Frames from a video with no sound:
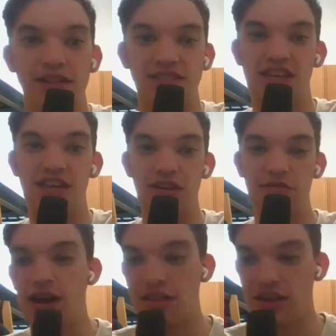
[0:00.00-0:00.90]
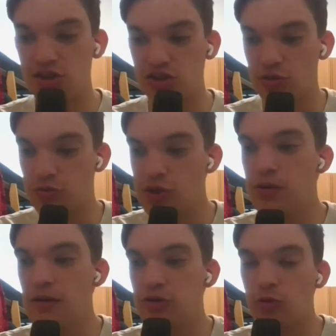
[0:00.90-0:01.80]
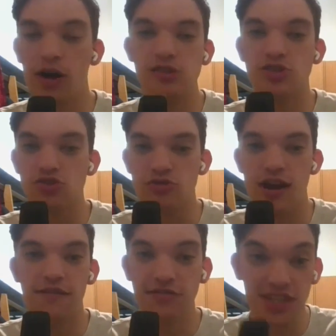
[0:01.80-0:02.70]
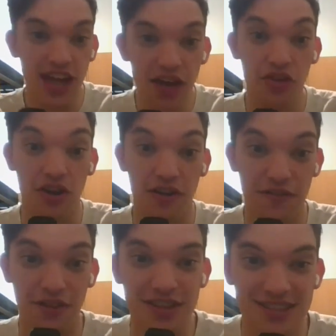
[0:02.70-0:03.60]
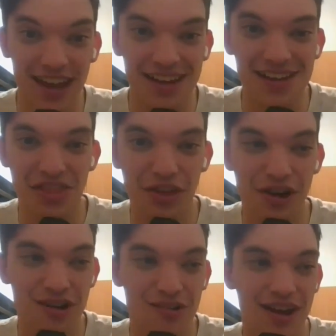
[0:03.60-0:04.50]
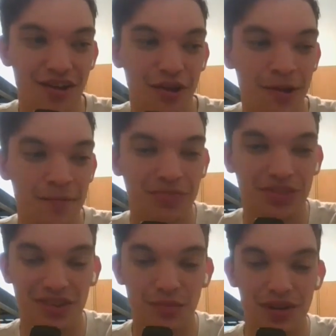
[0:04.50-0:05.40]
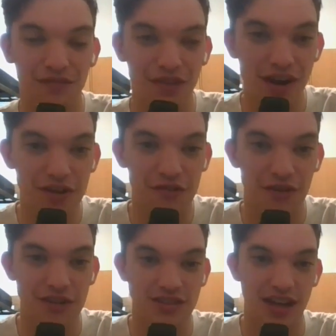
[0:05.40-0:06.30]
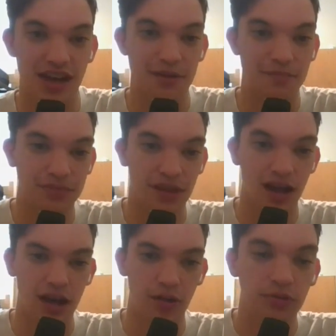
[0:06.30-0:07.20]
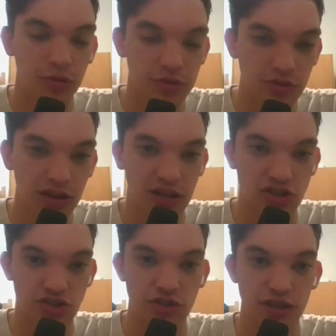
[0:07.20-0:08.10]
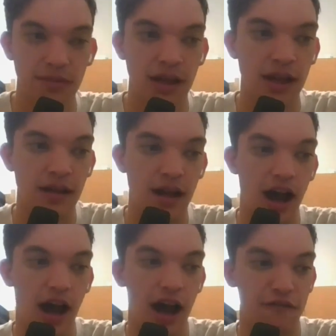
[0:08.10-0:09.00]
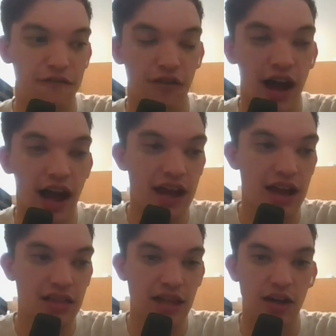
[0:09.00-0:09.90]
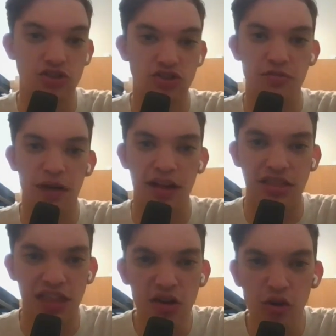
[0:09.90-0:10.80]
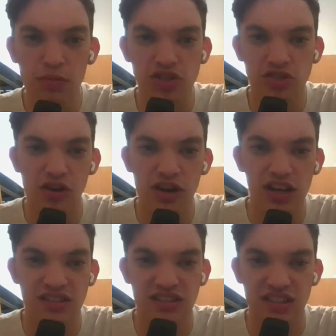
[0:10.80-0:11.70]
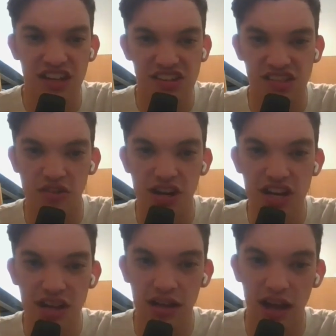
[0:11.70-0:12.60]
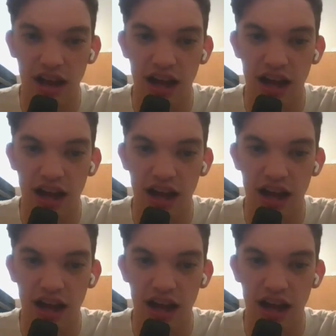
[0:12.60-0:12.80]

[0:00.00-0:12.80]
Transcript: do have my TV right there, so we'll be able to watch the draft together for the second and third round. It's going to be a very fun time. We'll be doing that stream. Friday, that stream, I think, will be starting at 6:30.